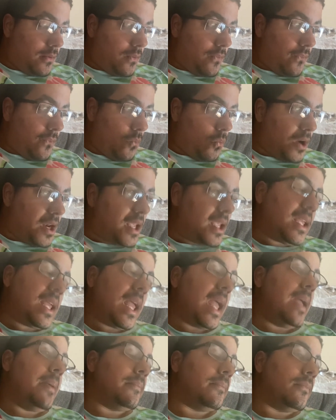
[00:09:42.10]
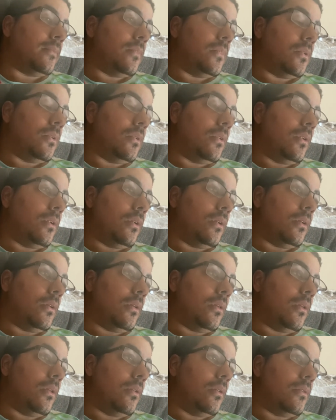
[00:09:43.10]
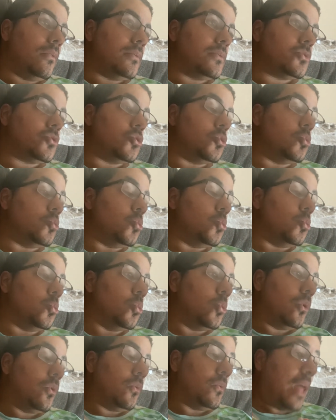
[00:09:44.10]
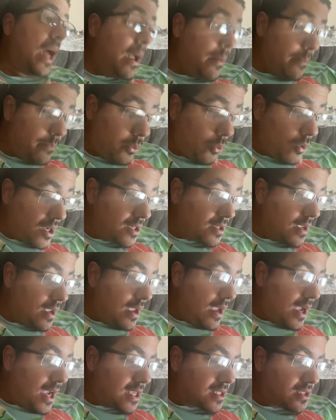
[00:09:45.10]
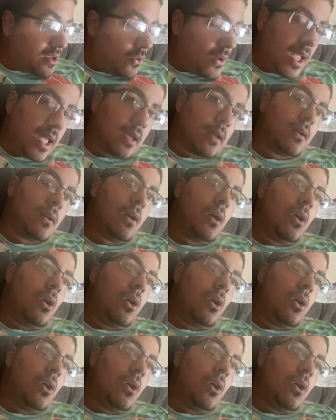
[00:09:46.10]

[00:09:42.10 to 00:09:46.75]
when it came to that point, I said, okay,